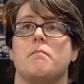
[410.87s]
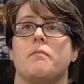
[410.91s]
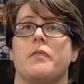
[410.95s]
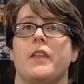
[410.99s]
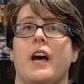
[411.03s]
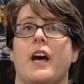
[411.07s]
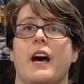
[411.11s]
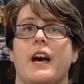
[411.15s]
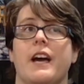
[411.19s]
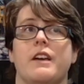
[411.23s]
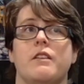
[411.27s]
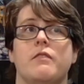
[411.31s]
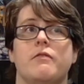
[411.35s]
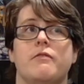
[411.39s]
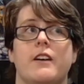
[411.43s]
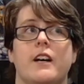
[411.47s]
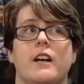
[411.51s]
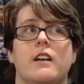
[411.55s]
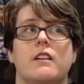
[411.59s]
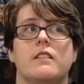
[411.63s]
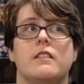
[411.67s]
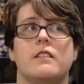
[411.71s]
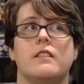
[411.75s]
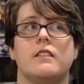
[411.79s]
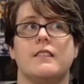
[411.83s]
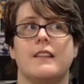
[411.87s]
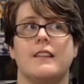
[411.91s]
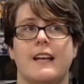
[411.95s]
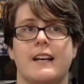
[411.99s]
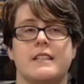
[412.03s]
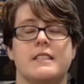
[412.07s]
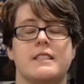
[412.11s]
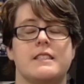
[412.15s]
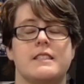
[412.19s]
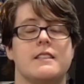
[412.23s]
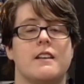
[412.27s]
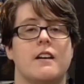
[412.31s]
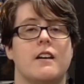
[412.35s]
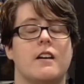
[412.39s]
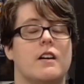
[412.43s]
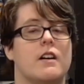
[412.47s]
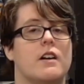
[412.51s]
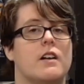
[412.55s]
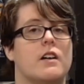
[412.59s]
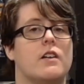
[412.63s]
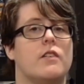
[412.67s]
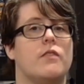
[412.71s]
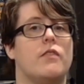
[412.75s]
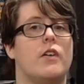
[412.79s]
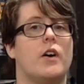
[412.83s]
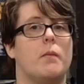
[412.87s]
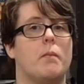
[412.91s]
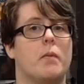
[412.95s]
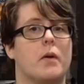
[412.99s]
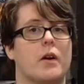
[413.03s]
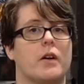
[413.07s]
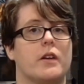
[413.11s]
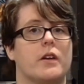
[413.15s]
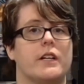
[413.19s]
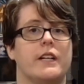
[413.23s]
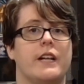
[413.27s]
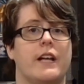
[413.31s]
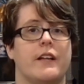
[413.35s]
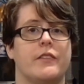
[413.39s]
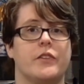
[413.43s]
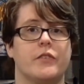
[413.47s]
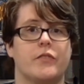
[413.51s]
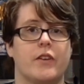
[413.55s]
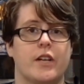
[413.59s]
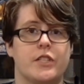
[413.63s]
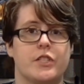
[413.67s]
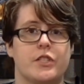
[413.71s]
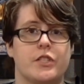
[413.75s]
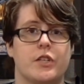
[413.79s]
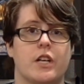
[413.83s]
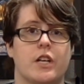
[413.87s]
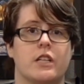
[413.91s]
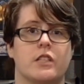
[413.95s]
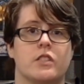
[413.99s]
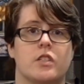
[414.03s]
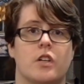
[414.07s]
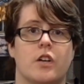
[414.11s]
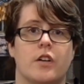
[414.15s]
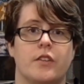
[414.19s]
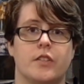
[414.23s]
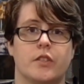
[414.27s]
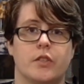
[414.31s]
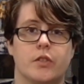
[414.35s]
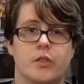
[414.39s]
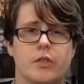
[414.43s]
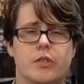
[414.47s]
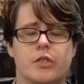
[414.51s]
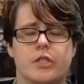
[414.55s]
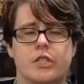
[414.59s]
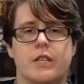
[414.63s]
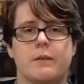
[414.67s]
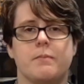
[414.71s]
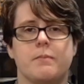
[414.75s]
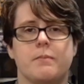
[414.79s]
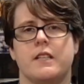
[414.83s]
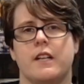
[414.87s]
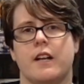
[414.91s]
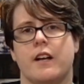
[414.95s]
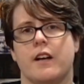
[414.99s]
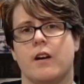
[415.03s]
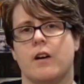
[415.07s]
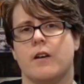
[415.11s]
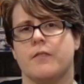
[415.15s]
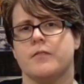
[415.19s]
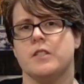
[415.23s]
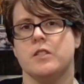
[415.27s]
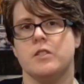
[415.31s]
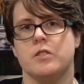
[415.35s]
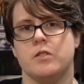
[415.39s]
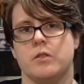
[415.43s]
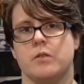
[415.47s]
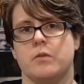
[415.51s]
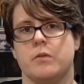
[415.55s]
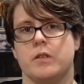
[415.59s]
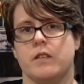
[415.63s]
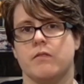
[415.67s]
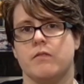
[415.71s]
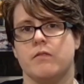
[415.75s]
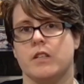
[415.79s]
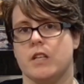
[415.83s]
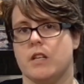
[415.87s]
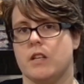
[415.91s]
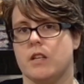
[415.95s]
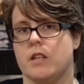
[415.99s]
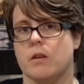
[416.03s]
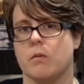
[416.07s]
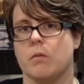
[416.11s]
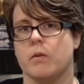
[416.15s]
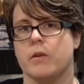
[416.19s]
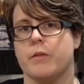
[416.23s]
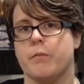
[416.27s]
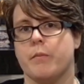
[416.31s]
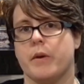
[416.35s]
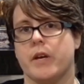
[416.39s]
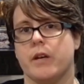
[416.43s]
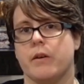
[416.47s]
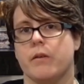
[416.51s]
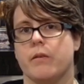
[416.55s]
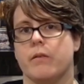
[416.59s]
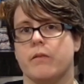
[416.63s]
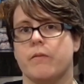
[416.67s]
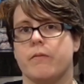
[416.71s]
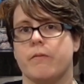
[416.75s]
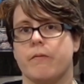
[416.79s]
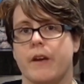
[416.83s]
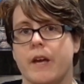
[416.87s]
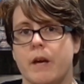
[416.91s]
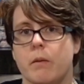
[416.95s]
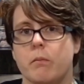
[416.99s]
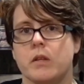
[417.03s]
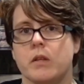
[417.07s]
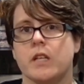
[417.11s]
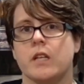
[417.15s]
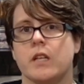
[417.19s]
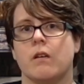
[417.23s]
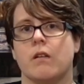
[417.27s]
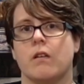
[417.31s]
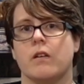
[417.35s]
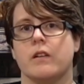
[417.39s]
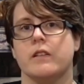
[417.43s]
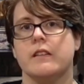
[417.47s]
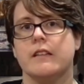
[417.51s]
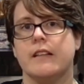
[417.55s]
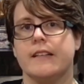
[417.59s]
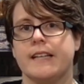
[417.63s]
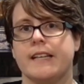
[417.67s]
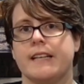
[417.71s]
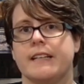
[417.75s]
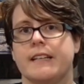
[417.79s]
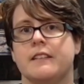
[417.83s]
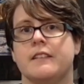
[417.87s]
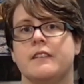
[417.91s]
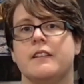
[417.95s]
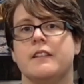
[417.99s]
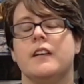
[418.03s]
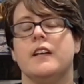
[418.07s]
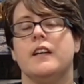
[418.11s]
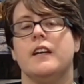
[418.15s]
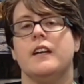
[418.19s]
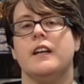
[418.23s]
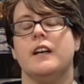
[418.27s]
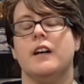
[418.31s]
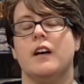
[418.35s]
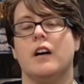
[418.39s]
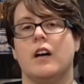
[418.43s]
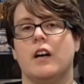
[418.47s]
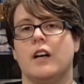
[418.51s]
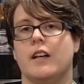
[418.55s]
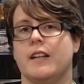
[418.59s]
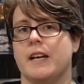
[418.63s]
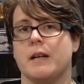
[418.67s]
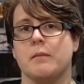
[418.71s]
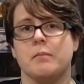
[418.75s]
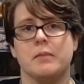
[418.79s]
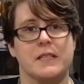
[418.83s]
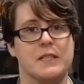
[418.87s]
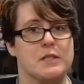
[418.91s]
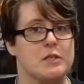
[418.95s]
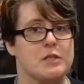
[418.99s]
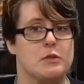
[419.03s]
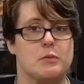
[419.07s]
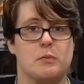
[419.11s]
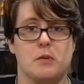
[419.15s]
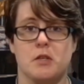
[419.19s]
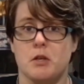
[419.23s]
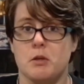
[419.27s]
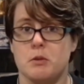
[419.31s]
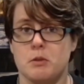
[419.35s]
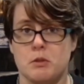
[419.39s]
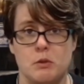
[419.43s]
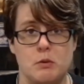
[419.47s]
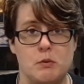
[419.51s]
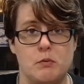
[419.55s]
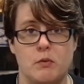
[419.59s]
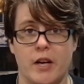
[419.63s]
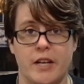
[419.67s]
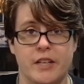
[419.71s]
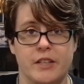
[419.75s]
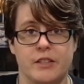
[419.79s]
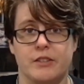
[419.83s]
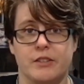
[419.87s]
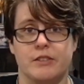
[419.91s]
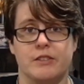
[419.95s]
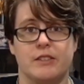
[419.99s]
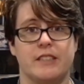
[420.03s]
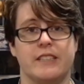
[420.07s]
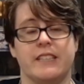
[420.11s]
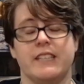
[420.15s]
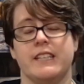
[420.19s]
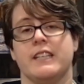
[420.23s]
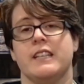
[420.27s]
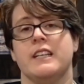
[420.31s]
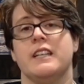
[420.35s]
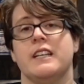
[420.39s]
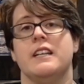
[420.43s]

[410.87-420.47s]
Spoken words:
I felt less of a burden at the restaurants on the cruise ships than I often do even eating with my own family on land at places we go to regularly.